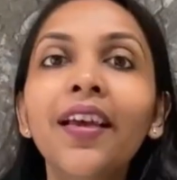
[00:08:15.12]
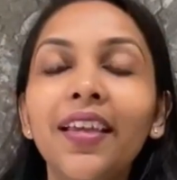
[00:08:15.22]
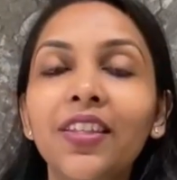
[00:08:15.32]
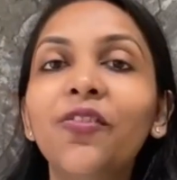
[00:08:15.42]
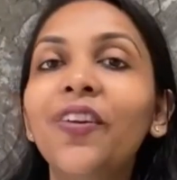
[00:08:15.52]

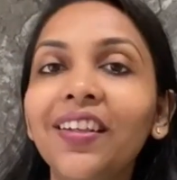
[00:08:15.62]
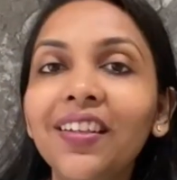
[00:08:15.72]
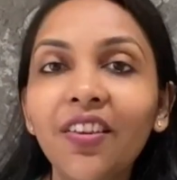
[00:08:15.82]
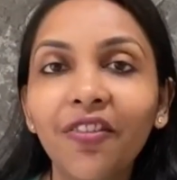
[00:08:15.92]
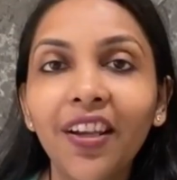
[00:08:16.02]
it's very
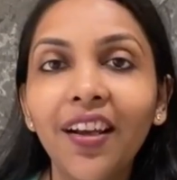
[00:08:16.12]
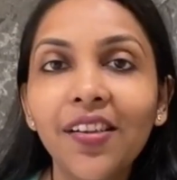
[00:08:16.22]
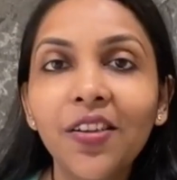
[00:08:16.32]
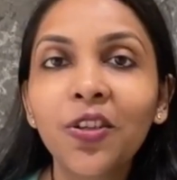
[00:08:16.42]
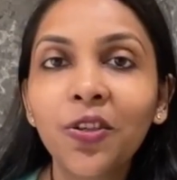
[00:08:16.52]

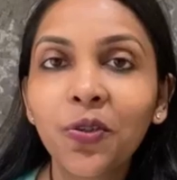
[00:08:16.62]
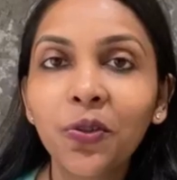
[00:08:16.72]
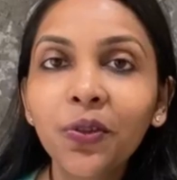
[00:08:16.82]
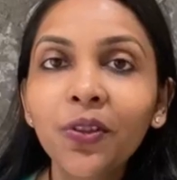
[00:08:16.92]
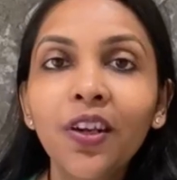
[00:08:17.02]
difficult
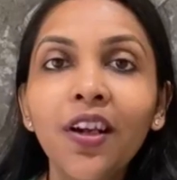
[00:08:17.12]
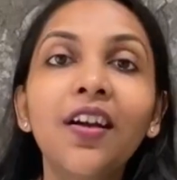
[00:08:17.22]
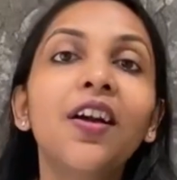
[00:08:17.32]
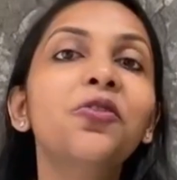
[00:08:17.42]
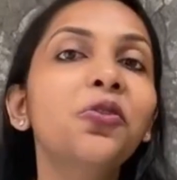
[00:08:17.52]
to
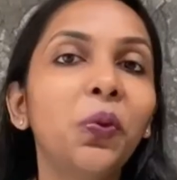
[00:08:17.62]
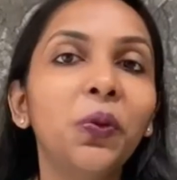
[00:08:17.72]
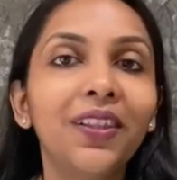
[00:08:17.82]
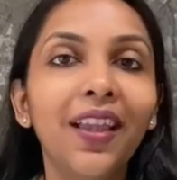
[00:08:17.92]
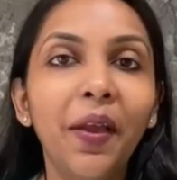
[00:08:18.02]

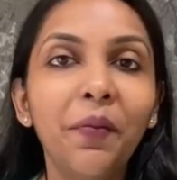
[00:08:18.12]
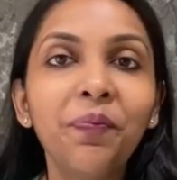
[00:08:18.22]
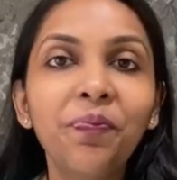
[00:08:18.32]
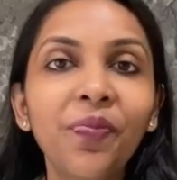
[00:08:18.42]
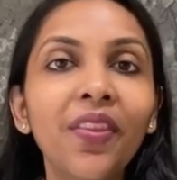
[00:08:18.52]
control them.
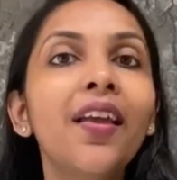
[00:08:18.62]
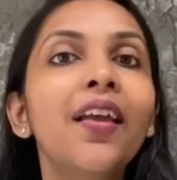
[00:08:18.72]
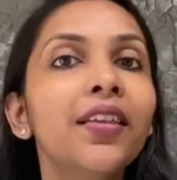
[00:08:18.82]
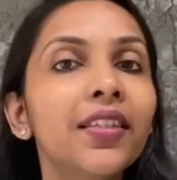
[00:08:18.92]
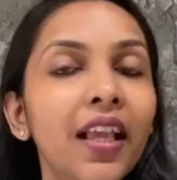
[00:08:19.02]

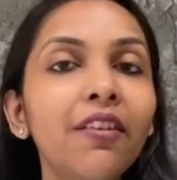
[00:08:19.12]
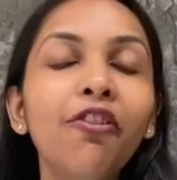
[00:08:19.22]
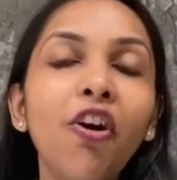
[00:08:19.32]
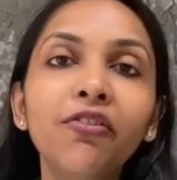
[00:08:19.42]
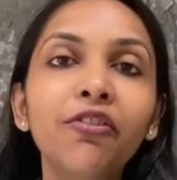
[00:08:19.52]

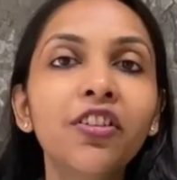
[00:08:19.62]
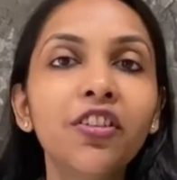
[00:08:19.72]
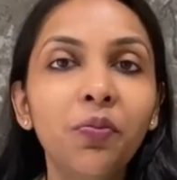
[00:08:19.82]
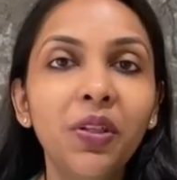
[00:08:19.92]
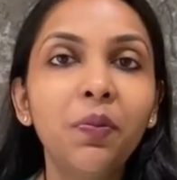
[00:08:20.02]

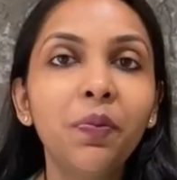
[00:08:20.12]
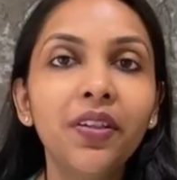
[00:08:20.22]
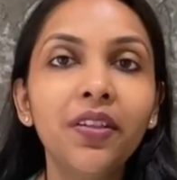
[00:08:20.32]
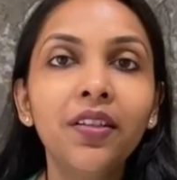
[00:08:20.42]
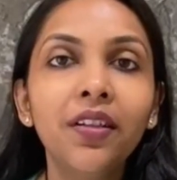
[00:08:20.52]
Self-confident
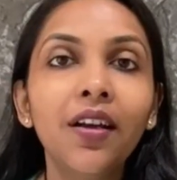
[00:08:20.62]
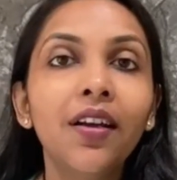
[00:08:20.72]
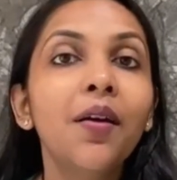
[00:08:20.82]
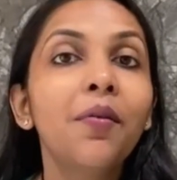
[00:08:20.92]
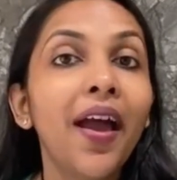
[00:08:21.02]
people
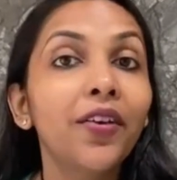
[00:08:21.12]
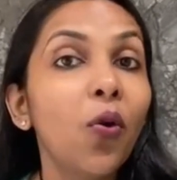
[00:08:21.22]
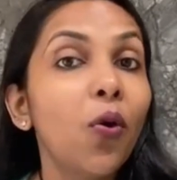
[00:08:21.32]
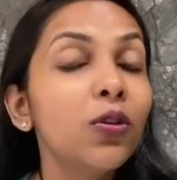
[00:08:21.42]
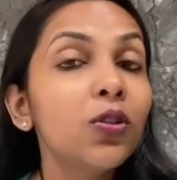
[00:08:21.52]
and
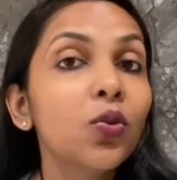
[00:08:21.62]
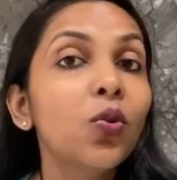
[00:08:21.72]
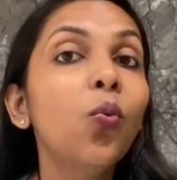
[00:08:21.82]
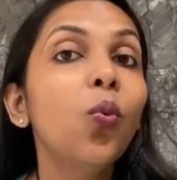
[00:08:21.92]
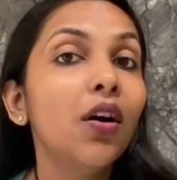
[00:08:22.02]

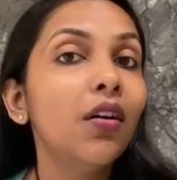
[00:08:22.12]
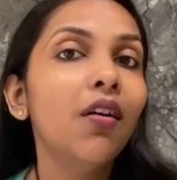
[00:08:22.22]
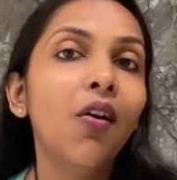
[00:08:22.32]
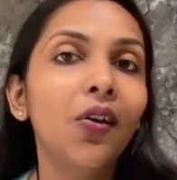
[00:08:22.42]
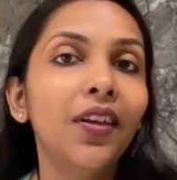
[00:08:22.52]
also
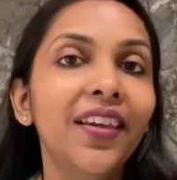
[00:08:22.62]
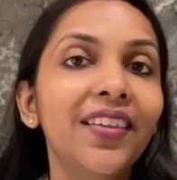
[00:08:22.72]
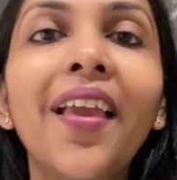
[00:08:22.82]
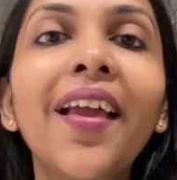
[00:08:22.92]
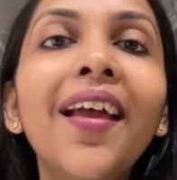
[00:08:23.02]

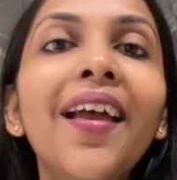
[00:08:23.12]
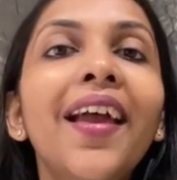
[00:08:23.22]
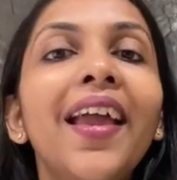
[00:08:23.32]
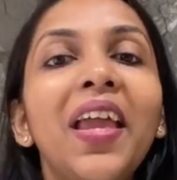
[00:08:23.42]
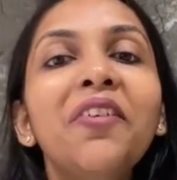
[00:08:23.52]
workaholics.
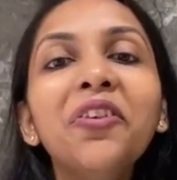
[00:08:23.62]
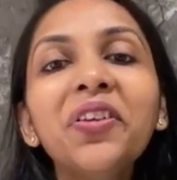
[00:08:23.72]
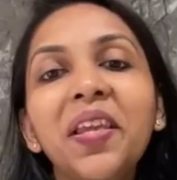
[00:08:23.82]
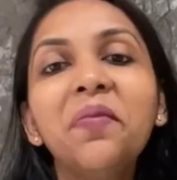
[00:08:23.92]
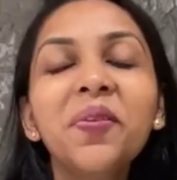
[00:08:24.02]
If
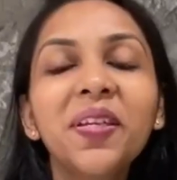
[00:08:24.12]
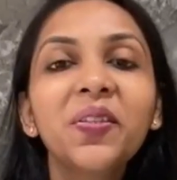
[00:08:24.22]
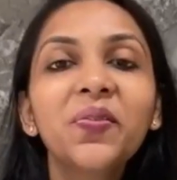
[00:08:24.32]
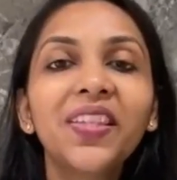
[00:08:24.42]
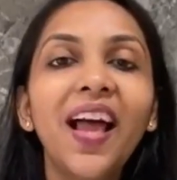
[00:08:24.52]
your name
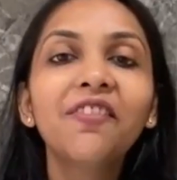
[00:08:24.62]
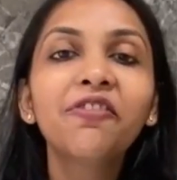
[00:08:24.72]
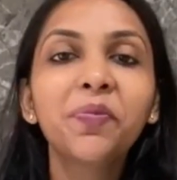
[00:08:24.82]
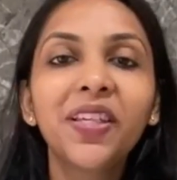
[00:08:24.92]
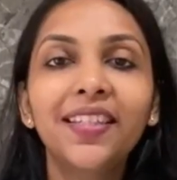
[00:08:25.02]
begins with
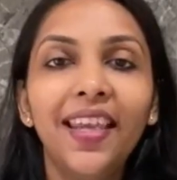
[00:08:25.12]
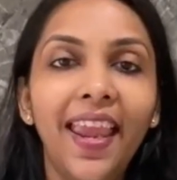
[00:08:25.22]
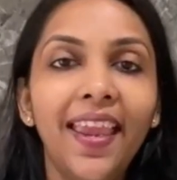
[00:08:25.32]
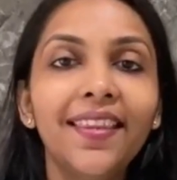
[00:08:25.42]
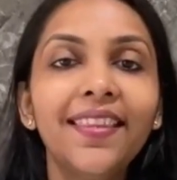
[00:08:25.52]
alphabet
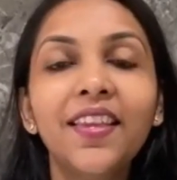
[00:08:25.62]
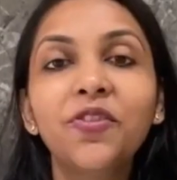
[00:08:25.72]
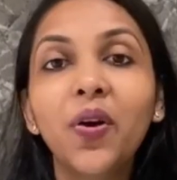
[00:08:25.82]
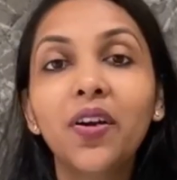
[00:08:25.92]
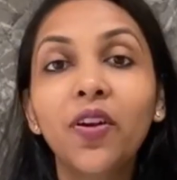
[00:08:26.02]
N, then
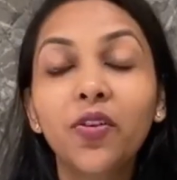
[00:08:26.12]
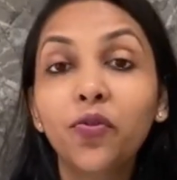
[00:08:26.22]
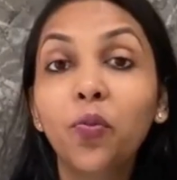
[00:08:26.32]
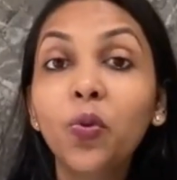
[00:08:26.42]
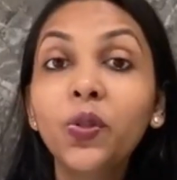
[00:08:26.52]
you are one
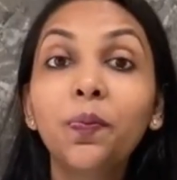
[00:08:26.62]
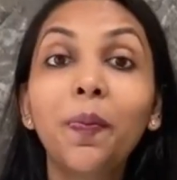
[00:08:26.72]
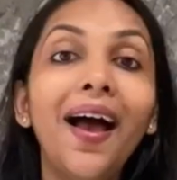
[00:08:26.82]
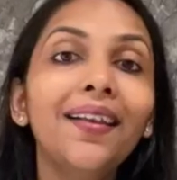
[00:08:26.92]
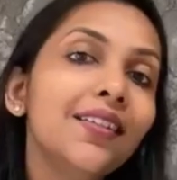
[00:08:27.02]
of the most
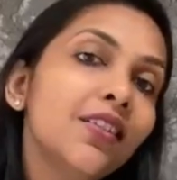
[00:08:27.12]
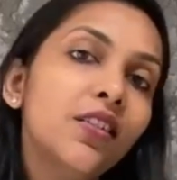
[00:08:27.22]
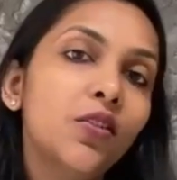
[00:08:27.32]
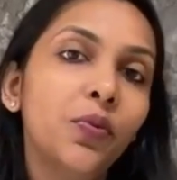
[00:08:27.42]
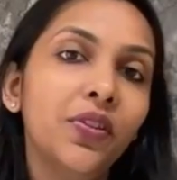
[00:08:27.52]

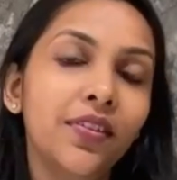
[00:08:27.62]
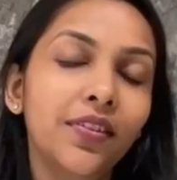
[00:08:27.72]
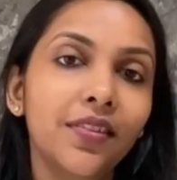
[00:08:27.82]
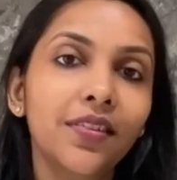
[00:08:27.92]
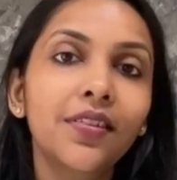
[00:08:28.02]
balanced
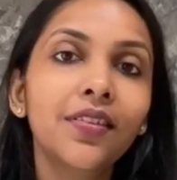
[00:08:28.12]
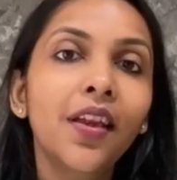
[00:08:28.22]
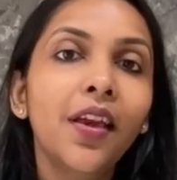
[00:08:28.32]
persons.